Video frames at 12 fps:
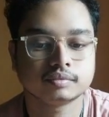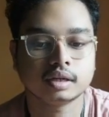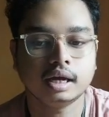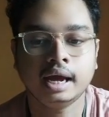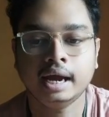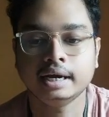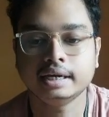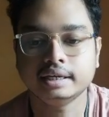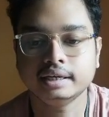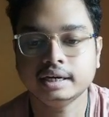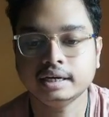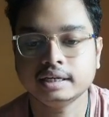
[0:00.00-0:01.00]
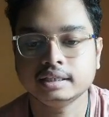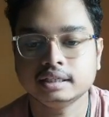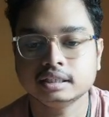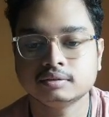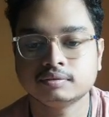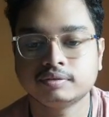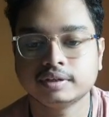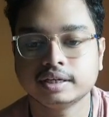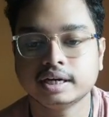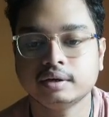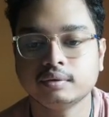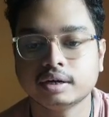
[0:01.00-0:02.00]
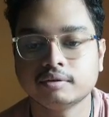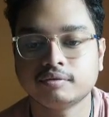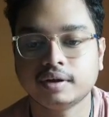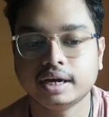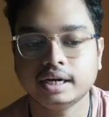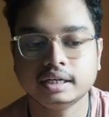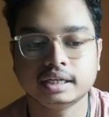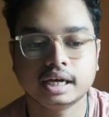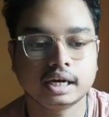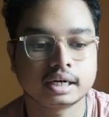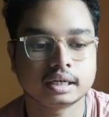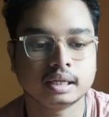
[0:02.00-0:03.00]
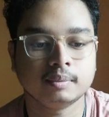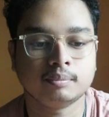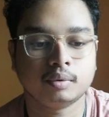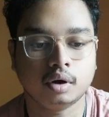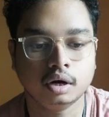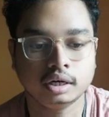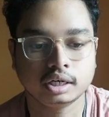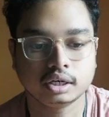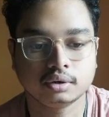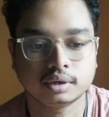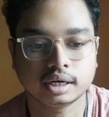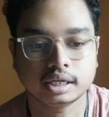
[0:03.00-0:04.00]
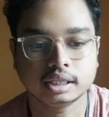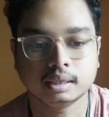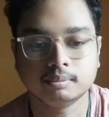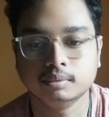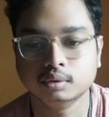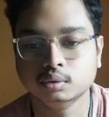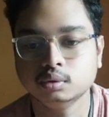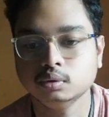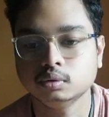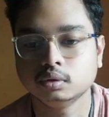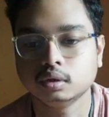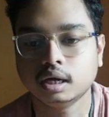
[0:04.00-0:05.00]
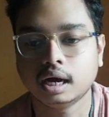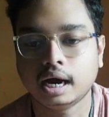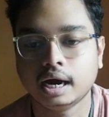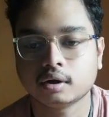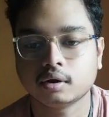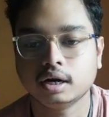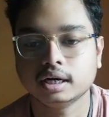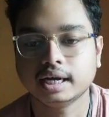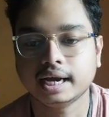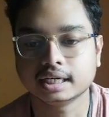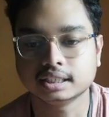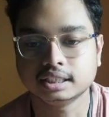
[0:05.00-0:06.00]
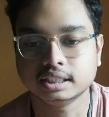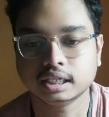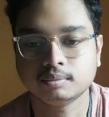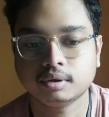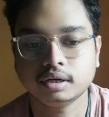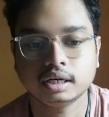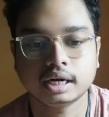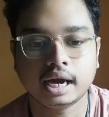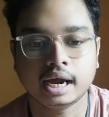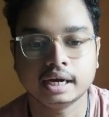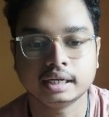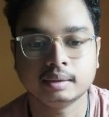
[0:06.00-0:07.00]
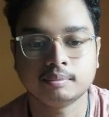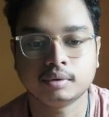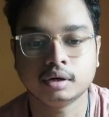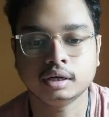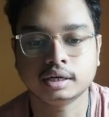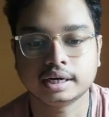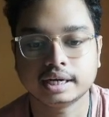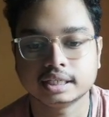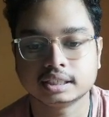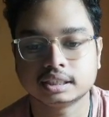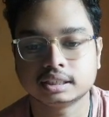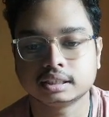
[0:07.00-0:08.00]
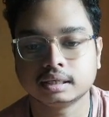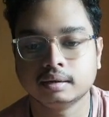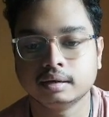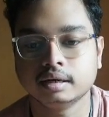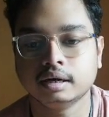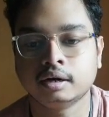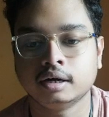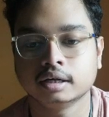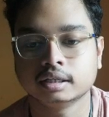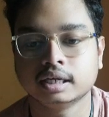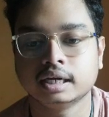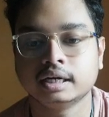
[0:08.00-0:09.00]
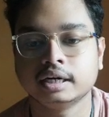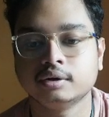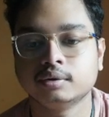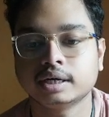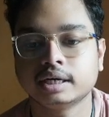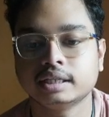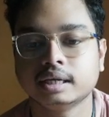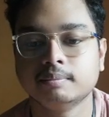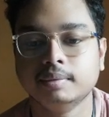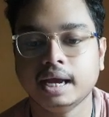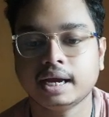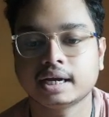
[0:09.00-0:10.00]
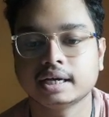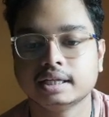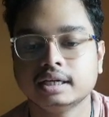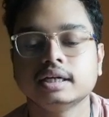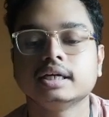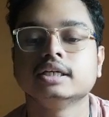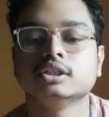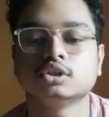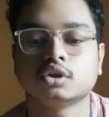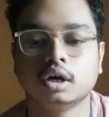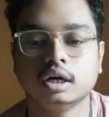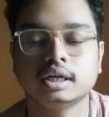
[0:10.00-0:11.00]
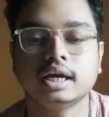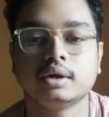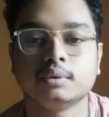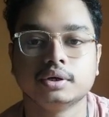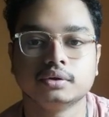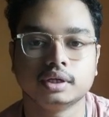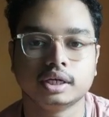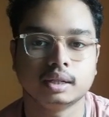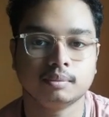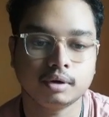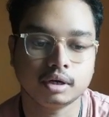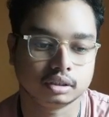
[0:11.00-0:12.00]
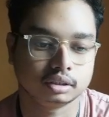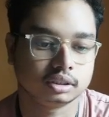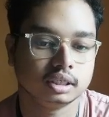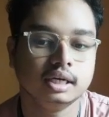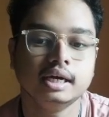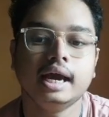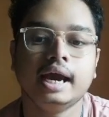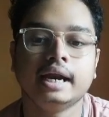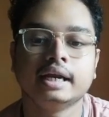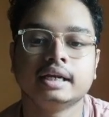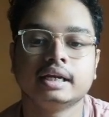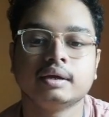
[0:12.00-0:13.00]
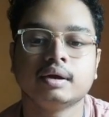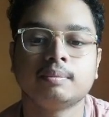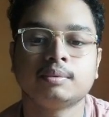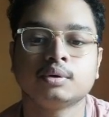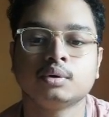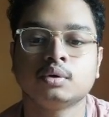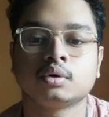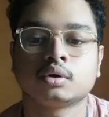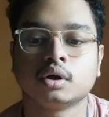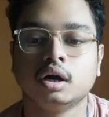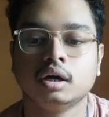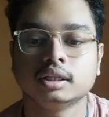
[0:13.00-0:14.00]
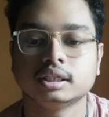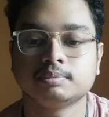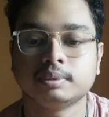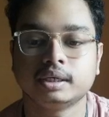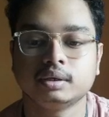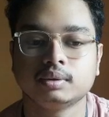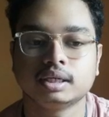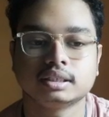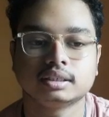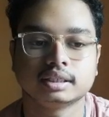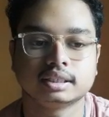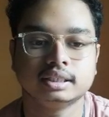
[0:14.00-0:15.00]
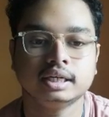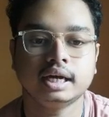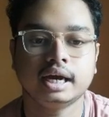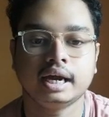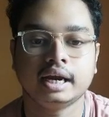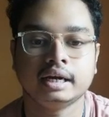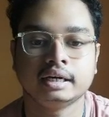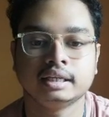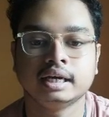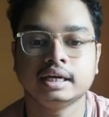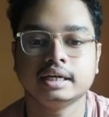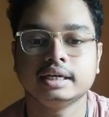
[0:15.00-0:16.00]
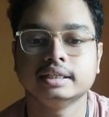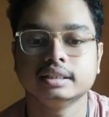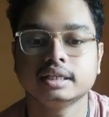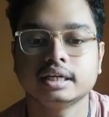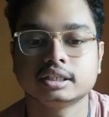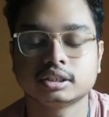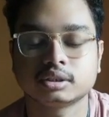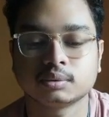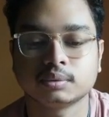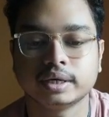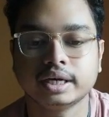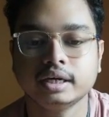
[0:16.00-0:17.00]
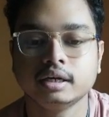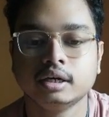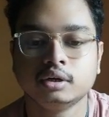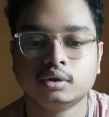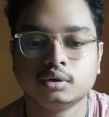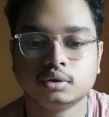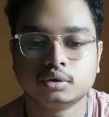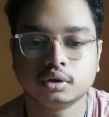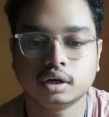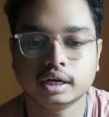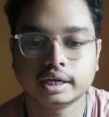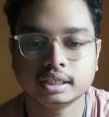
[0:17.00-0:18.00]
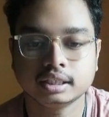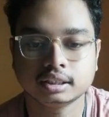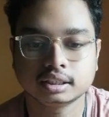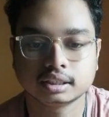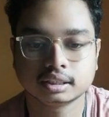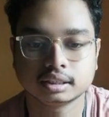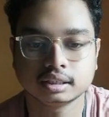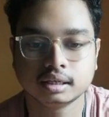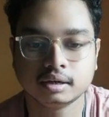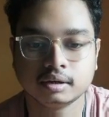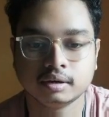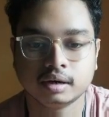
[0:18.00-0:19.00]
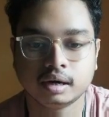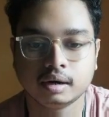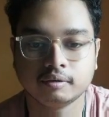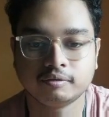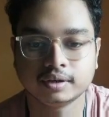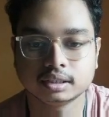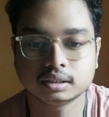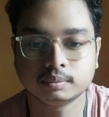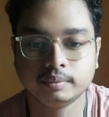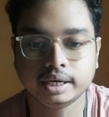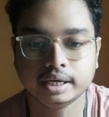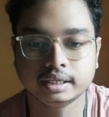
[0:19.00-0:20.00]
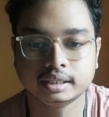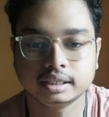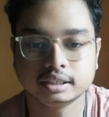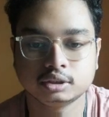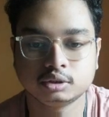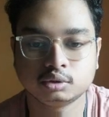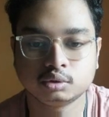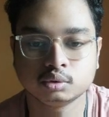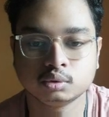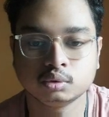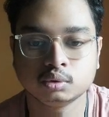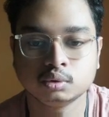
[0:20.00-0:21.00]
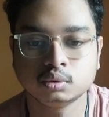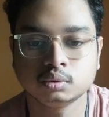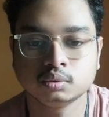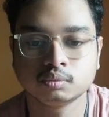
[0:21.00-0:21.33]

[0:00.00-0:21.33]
and here in this figure you can find that the bond denoted in the blue are called the axial bond, and the bond rest or the denoted in the black color is called the equatorial bonds. And you have to draw this particular structure, and the easiest way to draw is first make these two